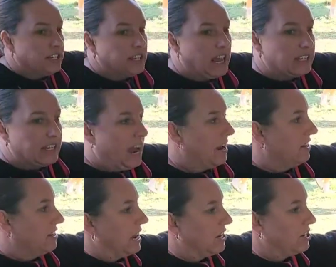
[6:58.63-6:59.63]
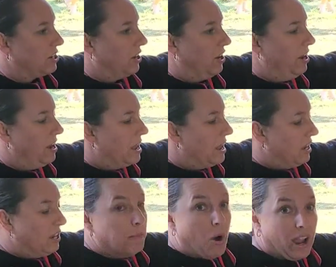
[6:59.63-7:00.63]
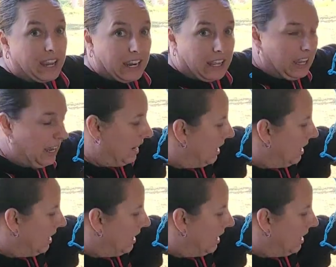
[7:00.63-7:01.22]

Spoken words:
sat down and touched her, you might get a kick.